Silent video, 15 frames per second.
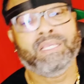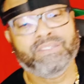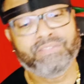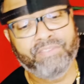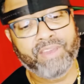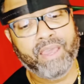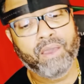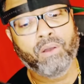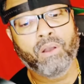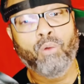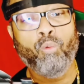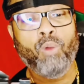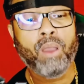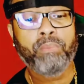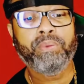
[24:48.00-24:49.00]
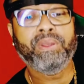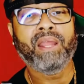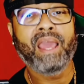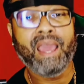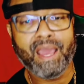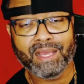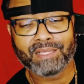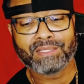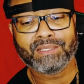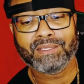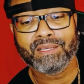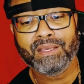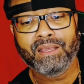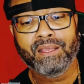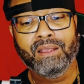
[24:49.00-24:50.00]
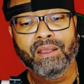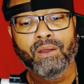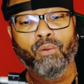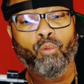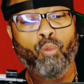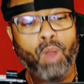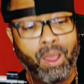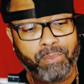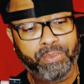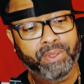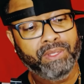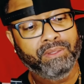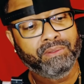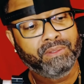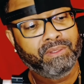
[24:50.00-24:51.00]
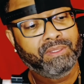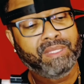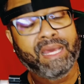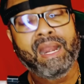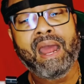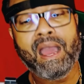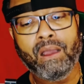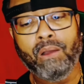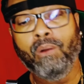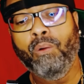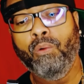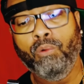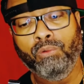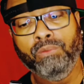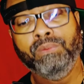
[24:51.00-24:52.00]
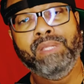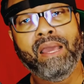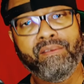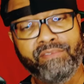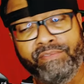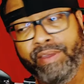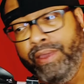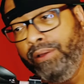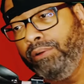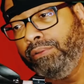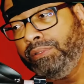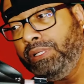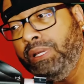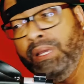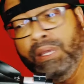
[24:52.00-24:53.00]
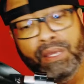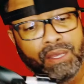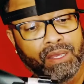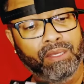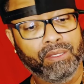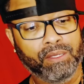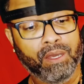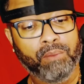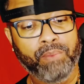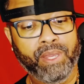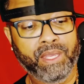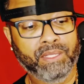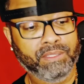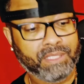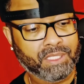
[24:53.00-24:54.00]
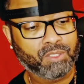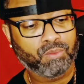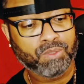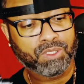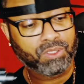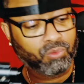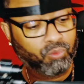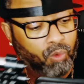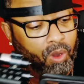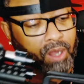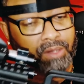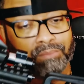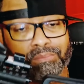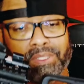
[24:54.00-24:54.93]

X fail. A Weapon X weapon that I own that failed. You know what I mean? This was the one.